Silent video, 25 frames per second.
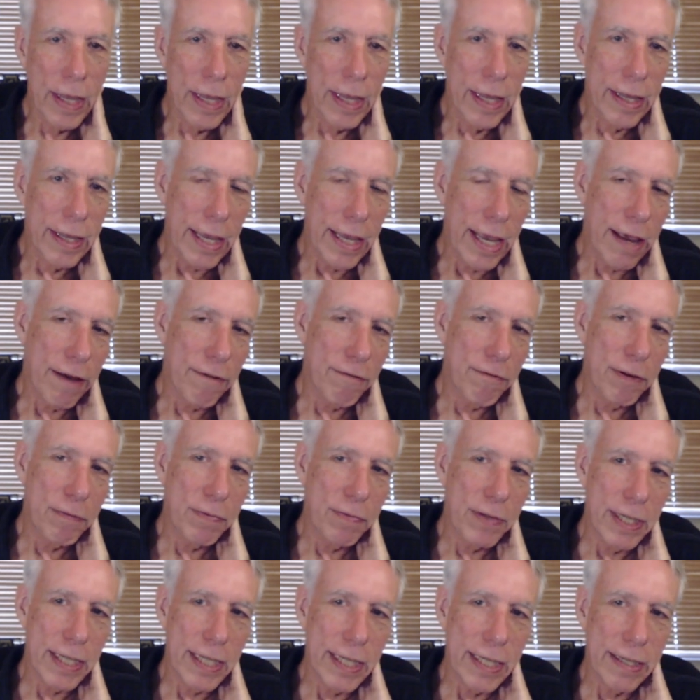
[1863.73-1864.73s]
Yeah,
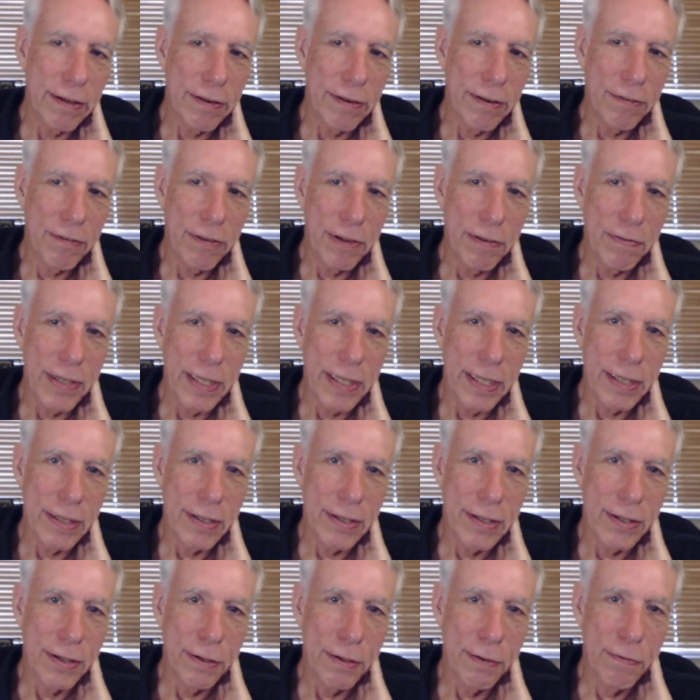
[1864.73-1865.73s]
50
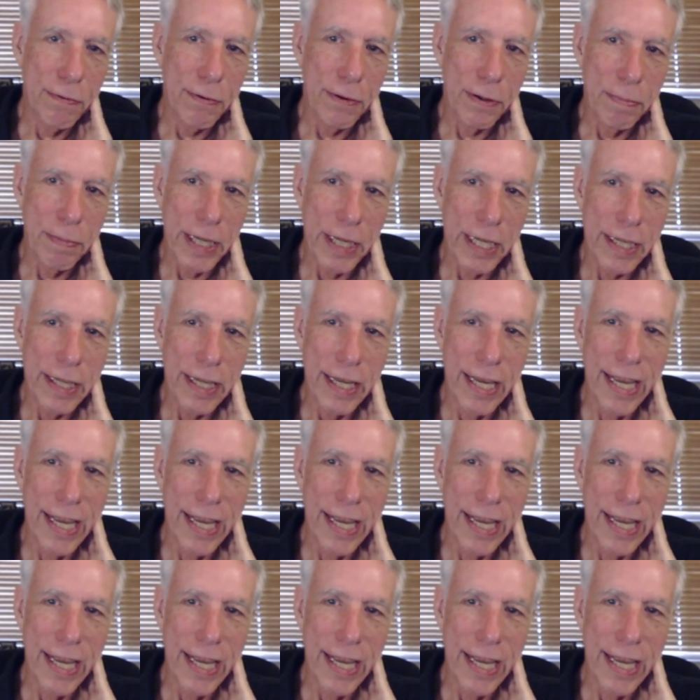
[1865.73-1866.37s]
is good for me.